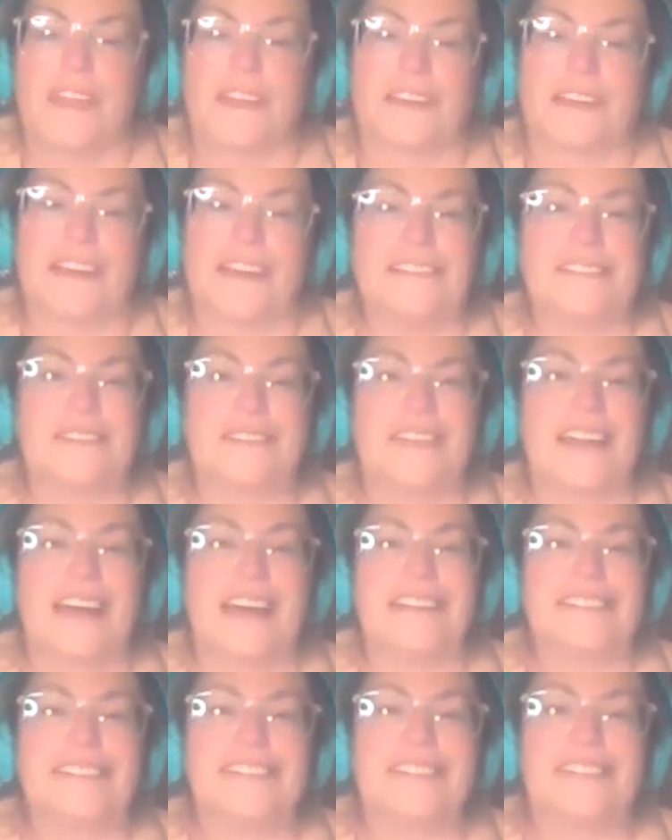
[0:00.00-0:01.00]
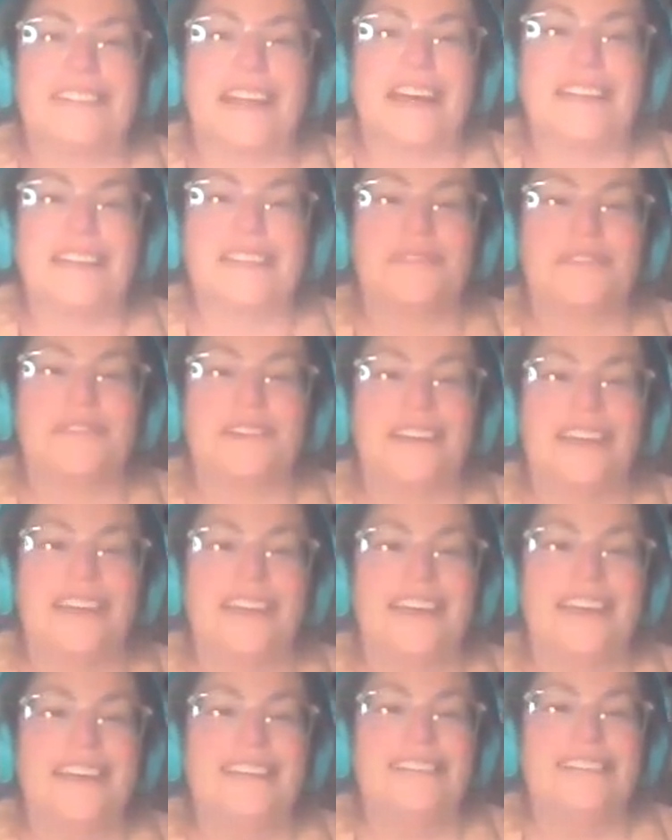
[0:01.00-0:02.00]
Okay, so that's
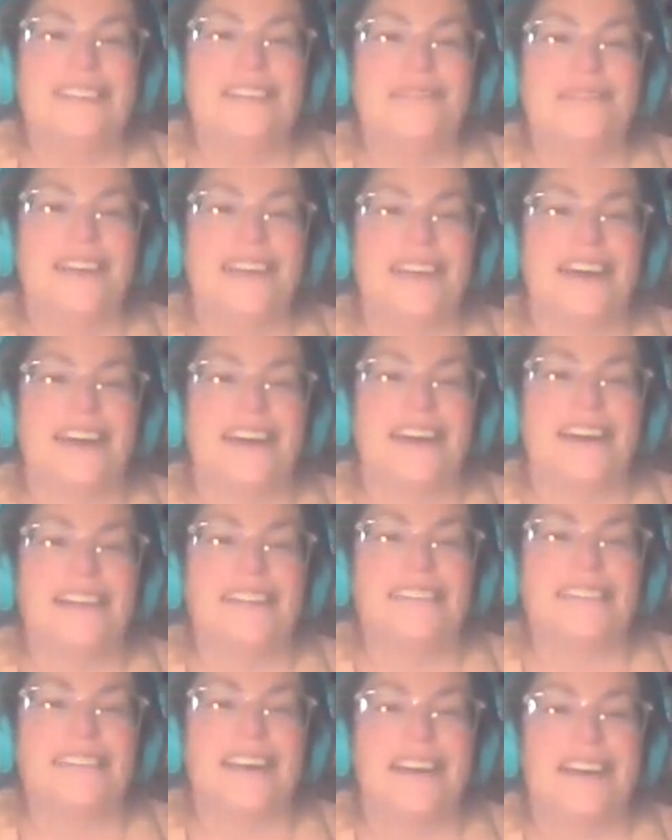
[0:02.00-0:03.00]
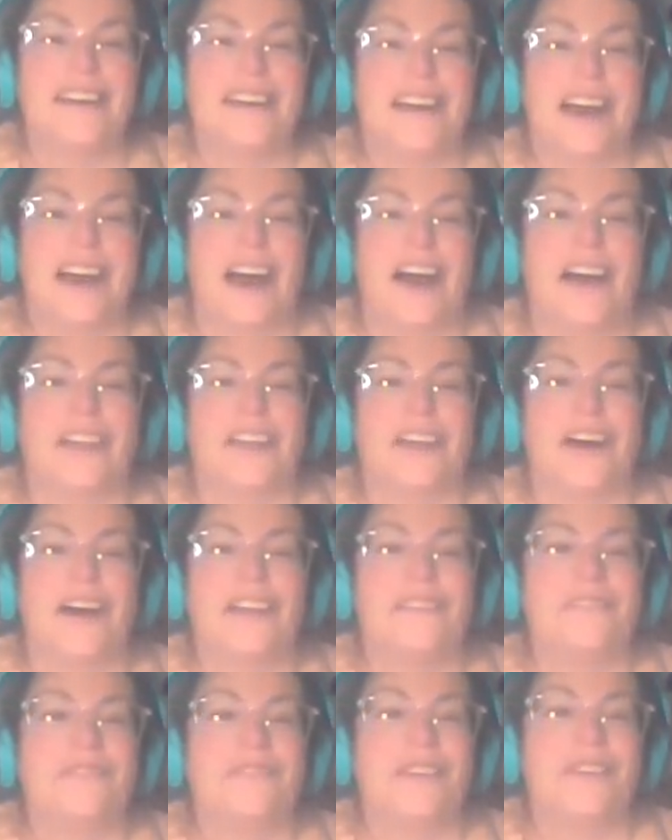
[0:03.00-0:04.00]
pretty easy because a lot
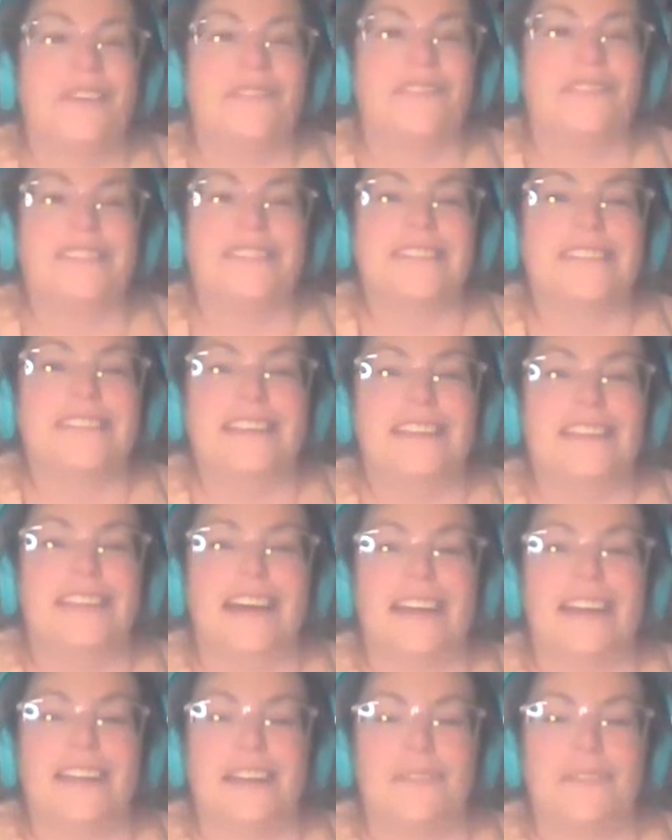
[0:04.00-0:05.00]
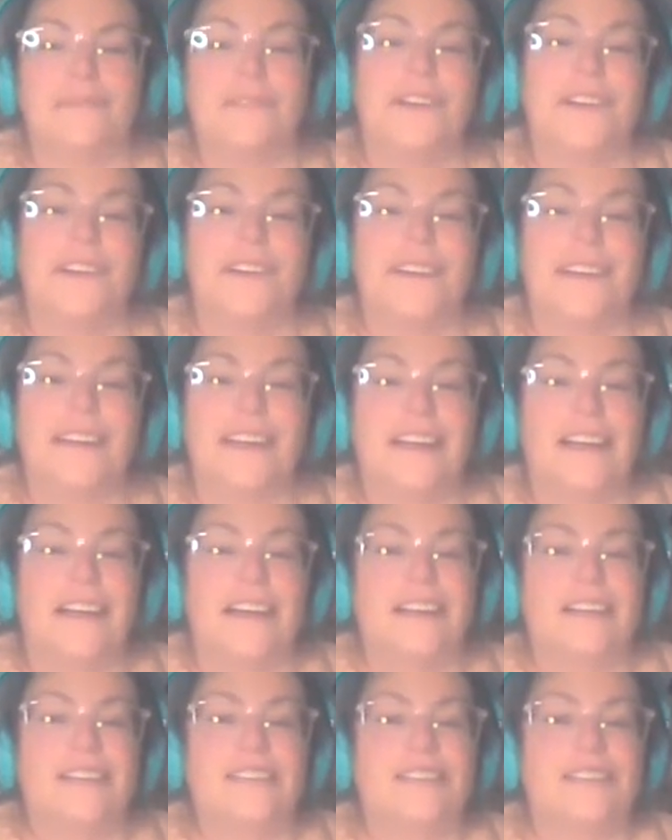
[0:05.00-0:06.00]
of people see that number.
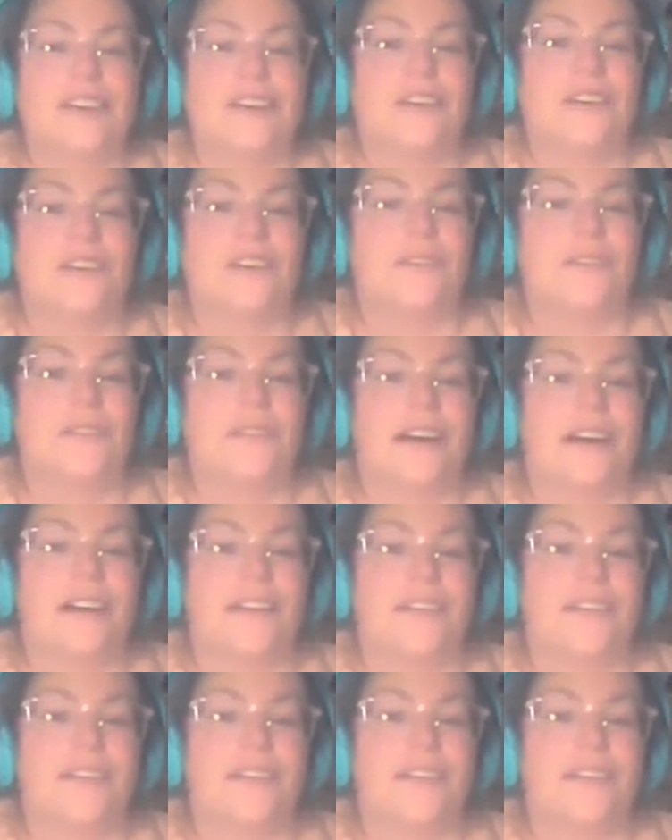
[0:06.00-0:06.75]
So